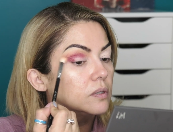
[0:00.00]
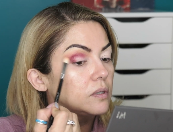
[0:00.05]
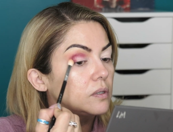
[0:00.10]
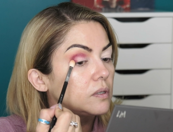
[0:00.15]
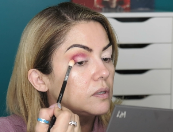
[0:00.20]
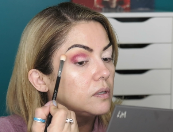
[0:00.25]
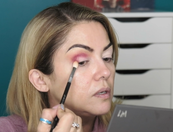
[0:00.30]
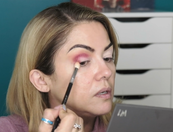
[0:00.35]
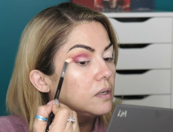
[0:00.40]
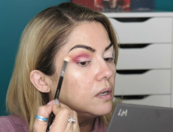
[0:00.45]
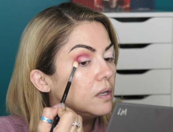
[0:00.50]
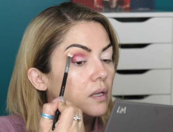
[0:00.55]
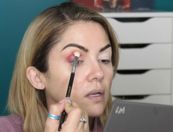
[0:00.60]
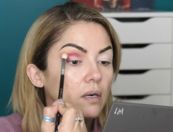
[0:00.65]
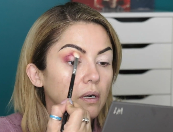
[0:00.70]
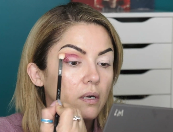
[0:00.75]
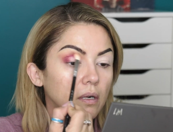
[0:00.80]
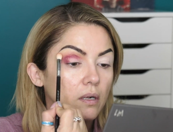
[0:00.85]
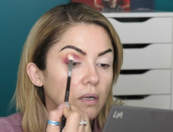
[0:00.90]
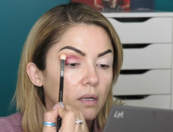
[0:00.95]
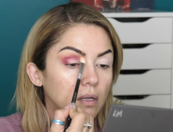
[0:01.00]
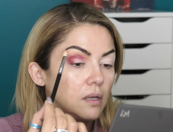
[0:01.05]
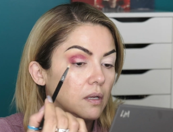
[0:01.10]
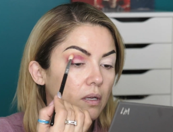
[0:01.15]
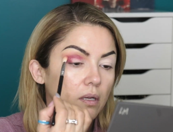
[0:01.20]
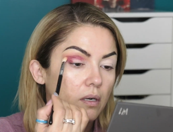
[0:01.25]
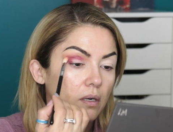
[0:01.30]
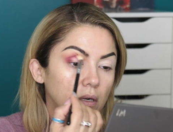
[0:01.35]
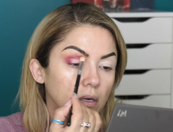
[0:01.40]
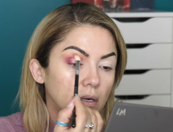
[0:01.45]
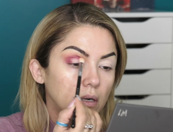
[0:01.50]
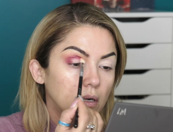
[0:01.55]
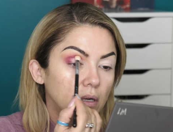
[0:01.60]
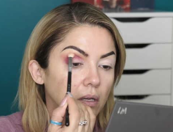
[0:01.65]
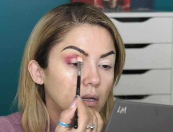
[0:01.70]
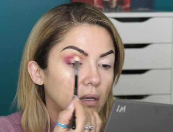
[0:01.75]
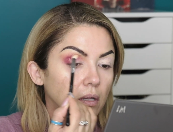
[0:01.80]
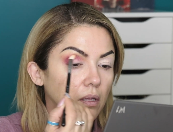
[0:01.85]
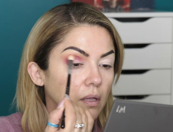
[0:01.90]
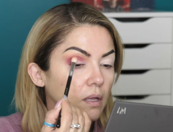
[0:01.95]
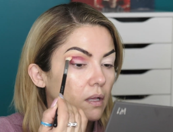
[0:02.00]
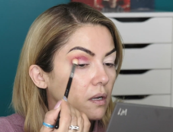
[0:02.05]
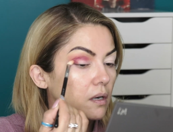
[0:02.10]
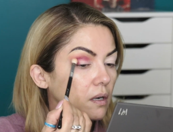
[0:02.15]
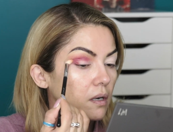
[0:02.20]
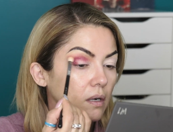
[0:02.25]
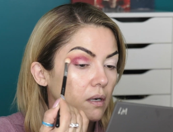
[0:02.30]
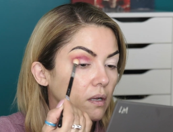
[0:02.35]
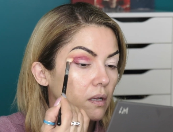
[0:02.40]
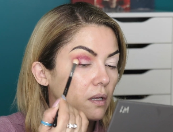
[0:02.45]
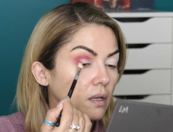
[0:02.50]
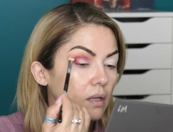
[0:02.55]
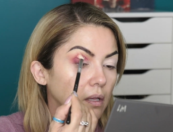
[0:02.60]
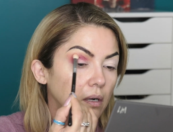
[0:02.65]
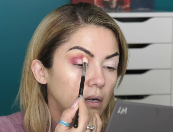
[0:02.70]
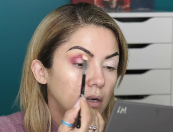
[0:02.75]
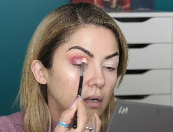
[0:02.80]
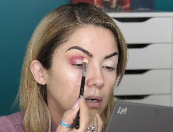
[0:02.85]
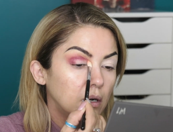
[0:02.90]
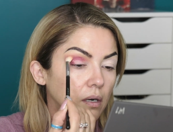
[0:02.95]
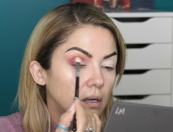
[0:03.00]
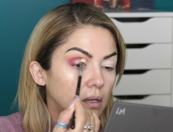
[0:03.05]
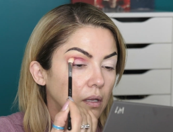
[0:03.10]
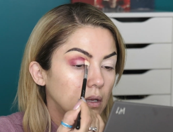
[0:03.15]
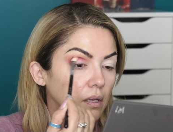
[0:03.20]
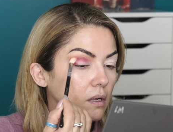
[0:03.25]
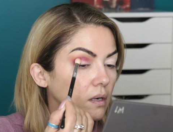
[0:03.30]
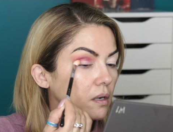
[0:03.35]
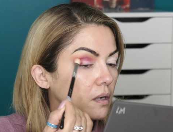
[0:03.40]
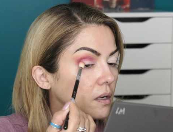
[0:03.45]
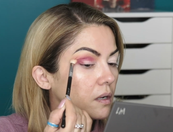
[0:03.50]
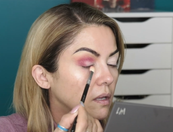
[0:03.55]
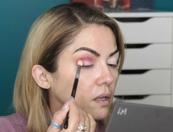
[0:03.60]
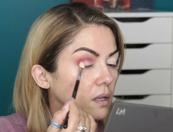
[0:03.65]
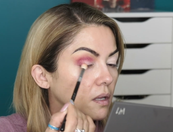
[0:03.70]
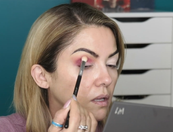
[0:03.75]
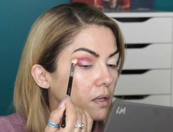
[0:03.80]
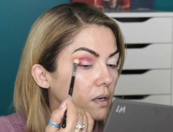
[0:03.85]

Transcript: No one is speaking in this clip.